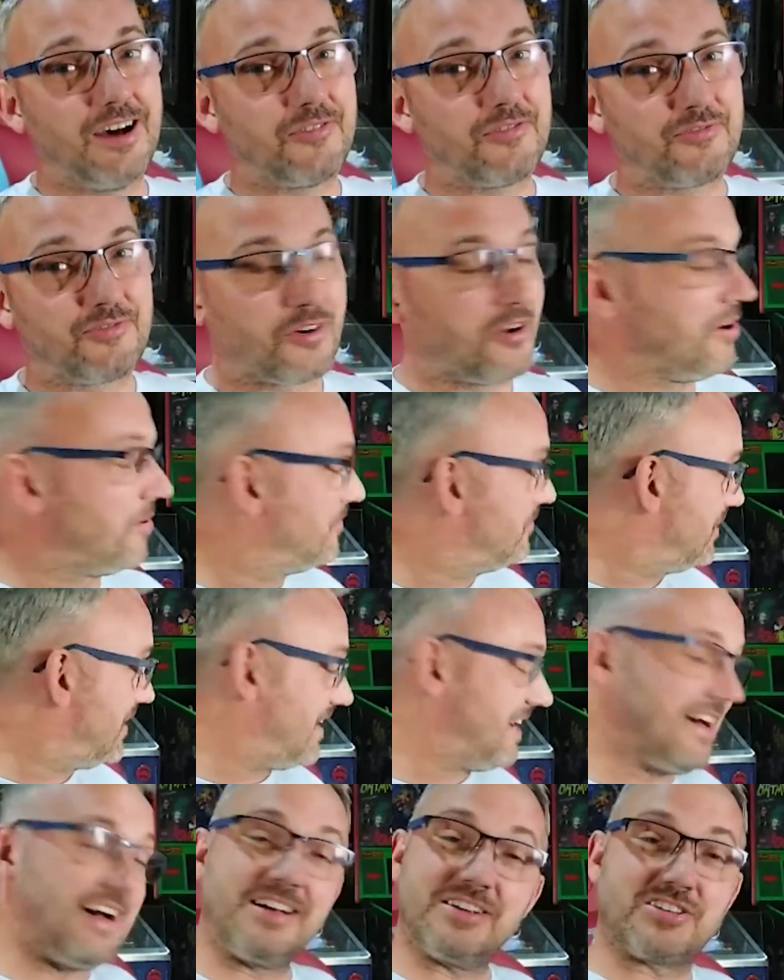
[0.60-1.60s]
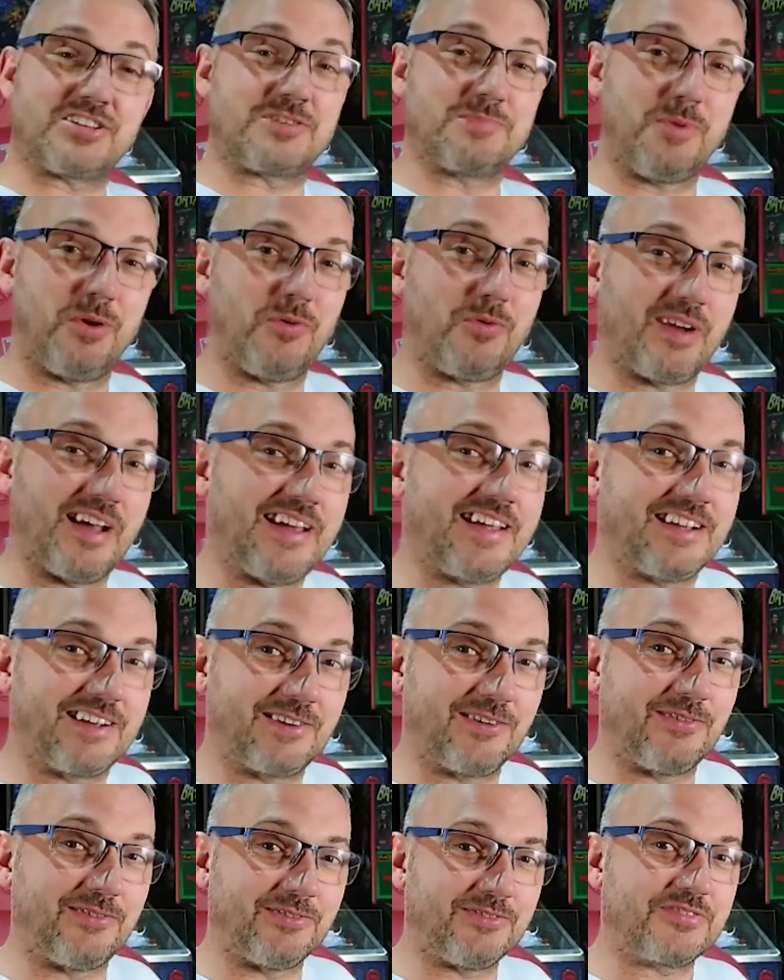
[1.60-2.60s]
from a small
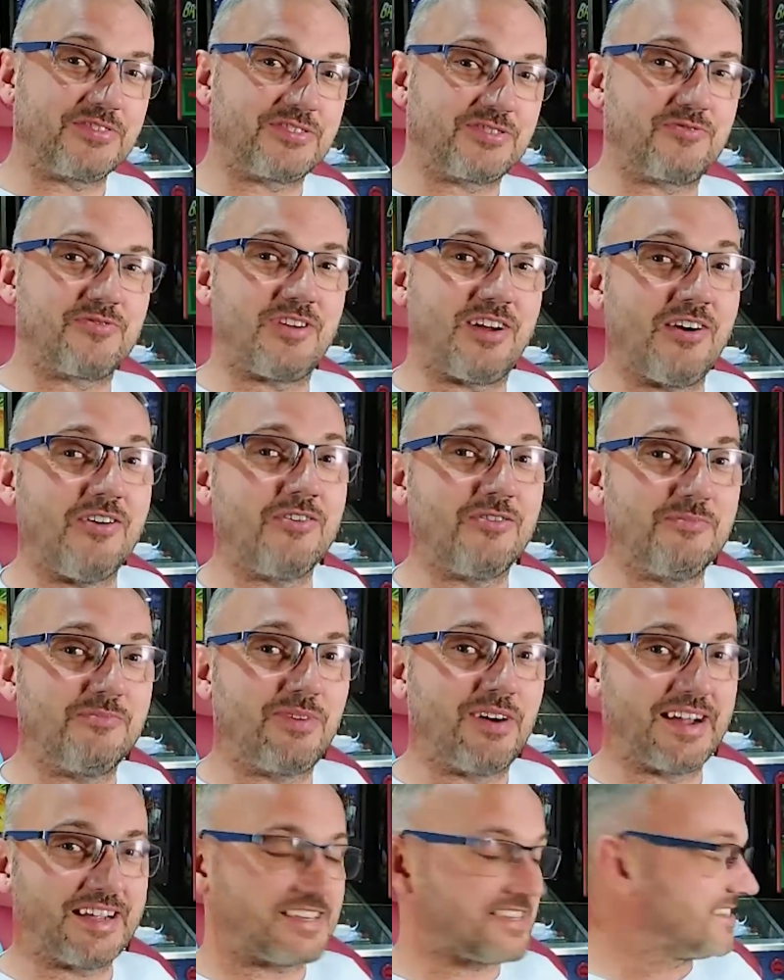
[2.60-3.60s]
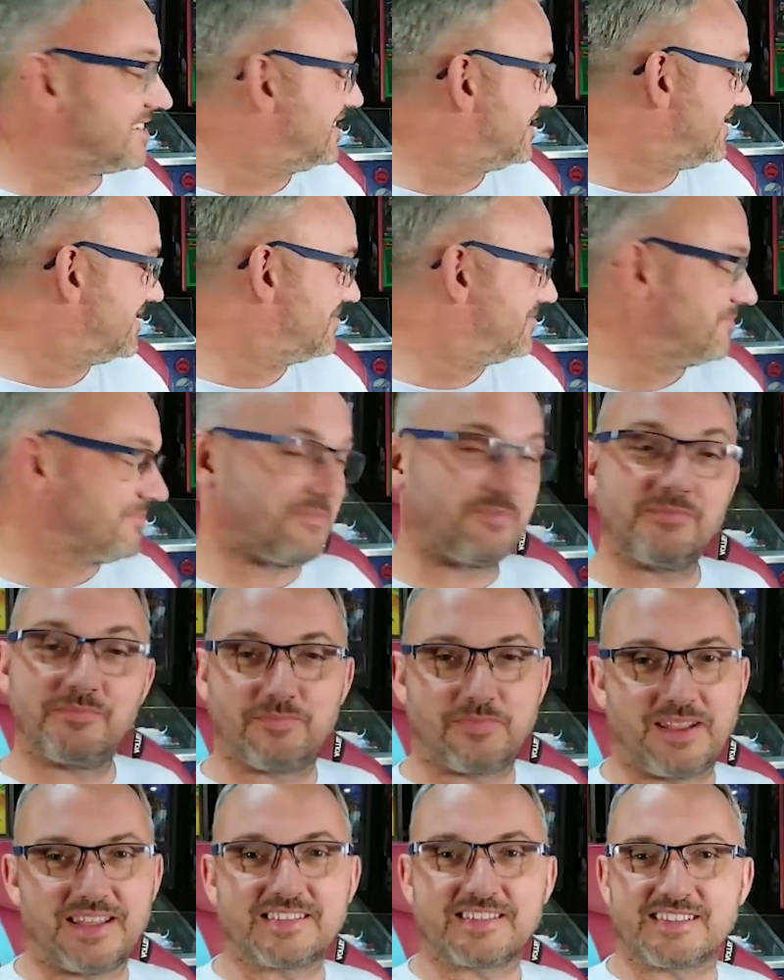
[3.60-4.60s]
acorns grow mighty
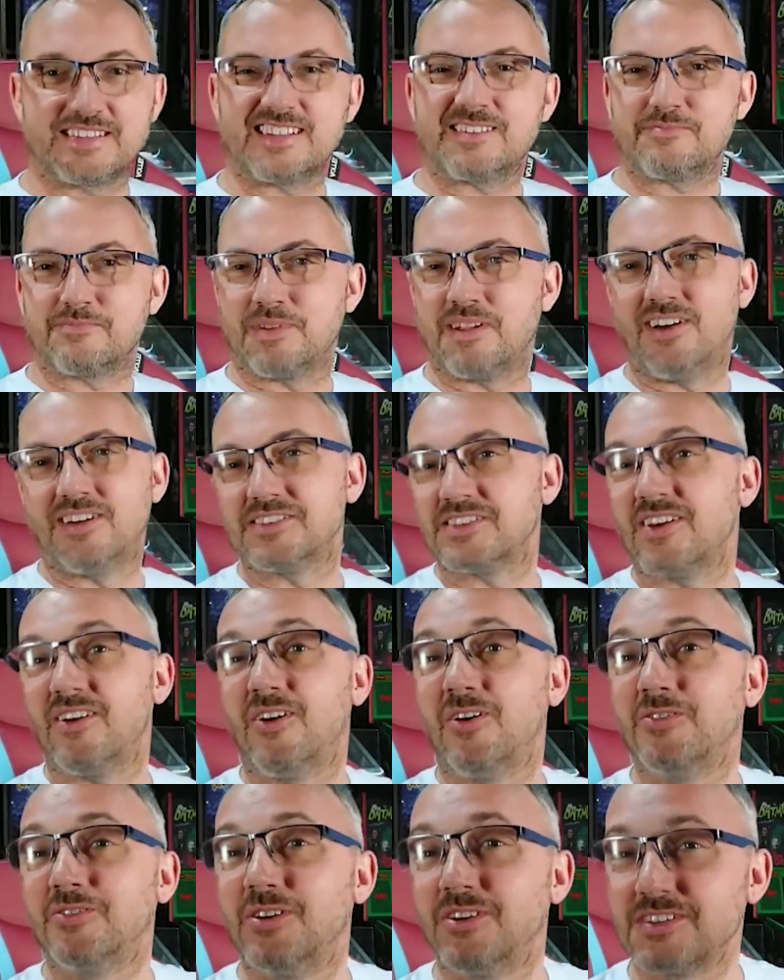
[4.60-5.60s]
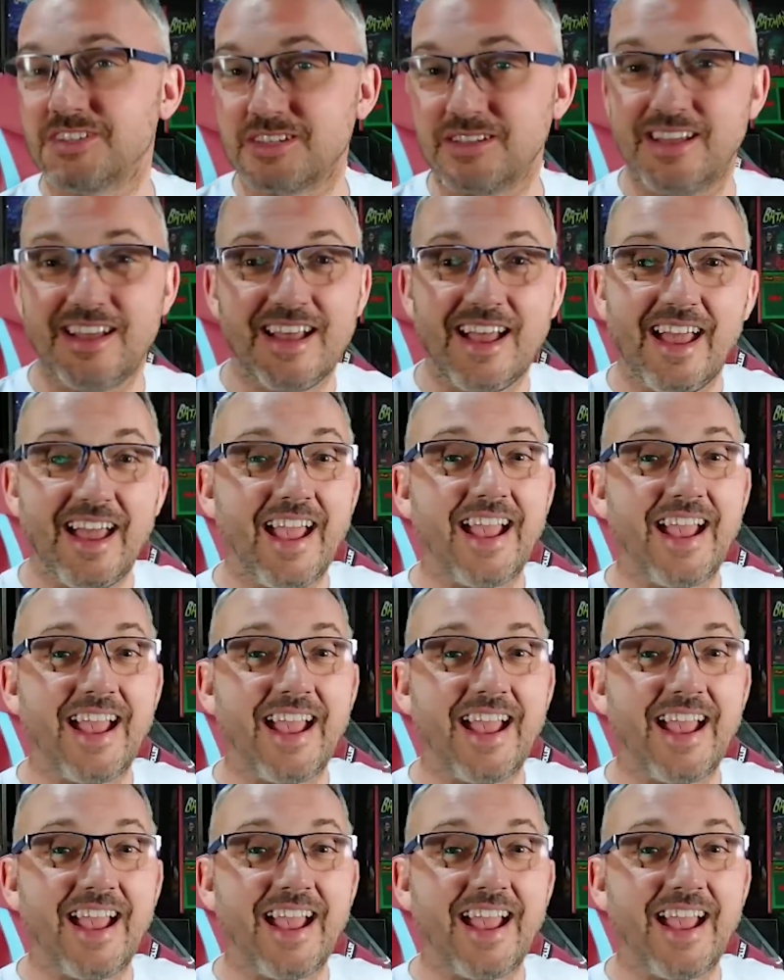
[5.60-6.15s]
plastic plants. Oh, that's it.